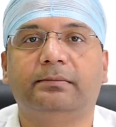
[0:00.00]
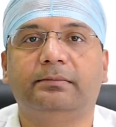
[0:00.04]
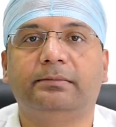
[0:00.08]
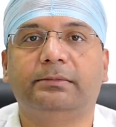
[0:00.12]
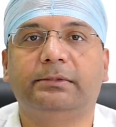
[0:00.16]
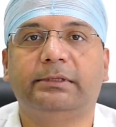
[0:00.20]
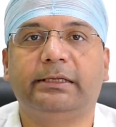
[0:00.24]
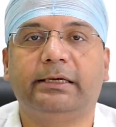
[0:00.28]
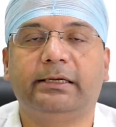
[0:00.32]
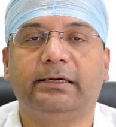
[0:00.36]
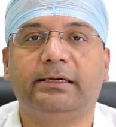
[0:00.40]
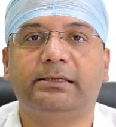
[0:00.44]

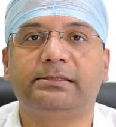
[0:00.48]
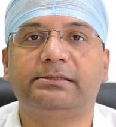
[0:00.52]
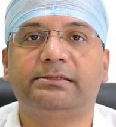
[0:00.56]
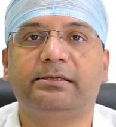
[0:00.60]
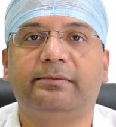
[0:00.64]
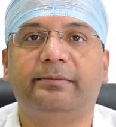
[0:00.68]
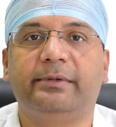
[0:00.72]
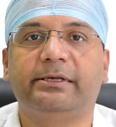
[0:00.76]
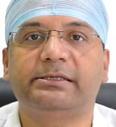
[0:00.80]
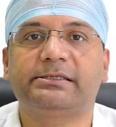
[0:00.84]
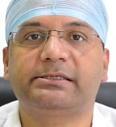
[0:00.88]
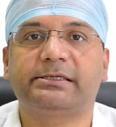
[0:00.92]
There are
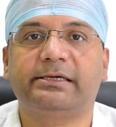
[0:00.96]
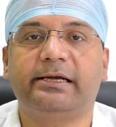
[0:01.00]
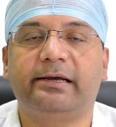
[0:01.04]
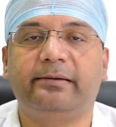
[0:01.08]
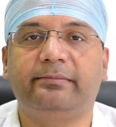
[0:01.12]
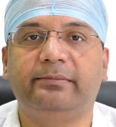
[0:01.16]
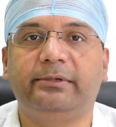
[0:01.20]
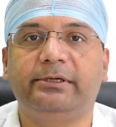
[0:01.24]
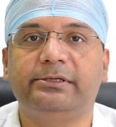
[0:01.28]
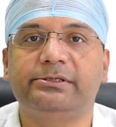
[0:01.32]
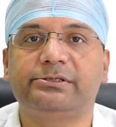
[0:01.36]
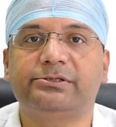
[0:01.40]
some
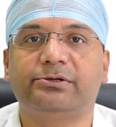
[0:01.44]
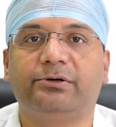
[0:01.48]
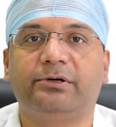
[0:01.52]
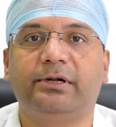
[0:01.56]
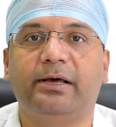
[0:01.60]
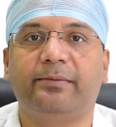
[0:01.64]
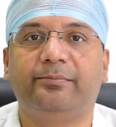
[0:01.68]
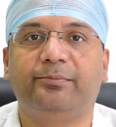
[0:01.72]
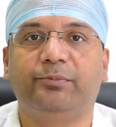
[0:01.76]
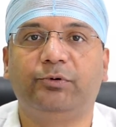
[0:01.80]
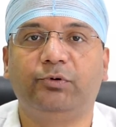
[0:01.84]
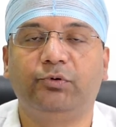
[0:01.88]
established or
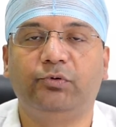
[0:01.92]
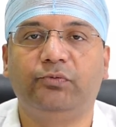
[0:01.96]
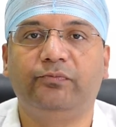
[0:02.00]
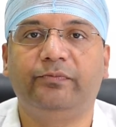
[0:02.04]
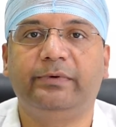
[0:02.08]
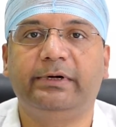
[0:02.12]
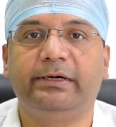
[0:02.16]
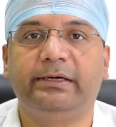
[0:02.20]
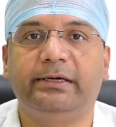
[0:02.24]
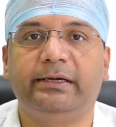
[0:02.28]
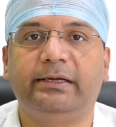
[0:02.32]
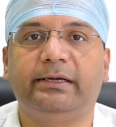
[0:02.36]
approved
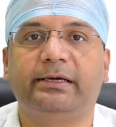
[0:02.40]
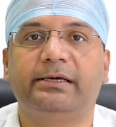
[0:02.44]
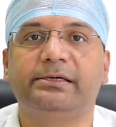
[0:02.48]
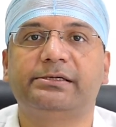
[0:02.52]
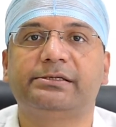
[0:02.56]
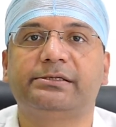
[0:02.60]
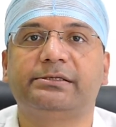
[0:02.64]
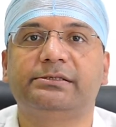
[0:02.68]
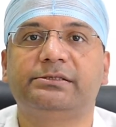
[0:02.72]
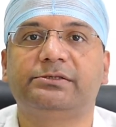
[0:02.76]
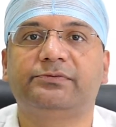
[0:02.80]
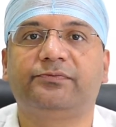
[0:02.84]

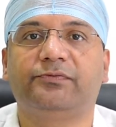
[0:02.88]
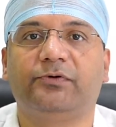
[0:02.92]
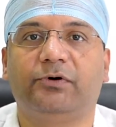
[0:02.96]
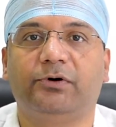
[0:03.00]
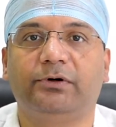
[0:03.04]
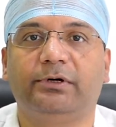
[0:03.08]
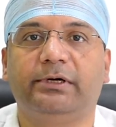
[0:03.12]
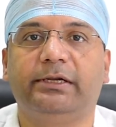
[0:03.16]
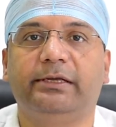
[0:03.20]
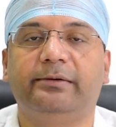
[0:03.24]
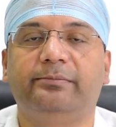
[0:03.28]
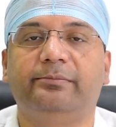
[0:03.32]
indications for
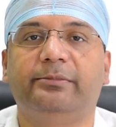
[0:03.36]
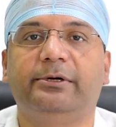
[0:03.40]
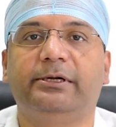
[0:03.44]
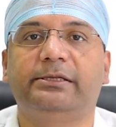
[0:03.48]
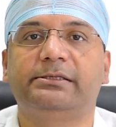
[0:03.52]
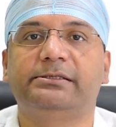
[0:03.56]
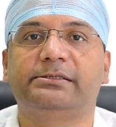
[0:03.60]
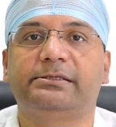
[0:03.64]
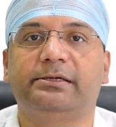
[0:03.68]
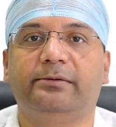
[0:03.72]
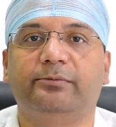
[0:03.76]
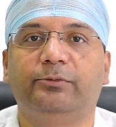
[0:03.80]
deep brain
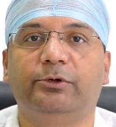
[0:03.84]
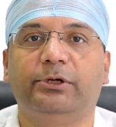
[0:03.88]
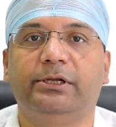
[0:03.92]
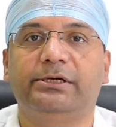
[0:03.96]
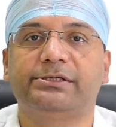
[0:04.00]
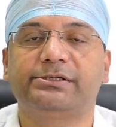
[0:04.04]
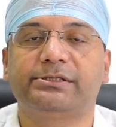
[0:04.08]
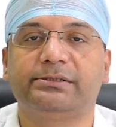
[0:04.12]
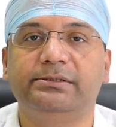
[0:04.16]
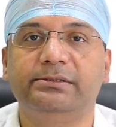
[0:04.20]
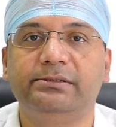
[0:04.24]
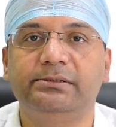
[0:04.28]

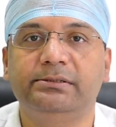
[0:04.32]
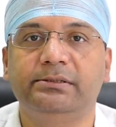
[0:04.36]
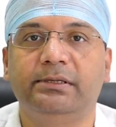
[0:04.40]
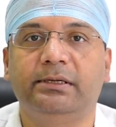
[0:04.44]
stimulation.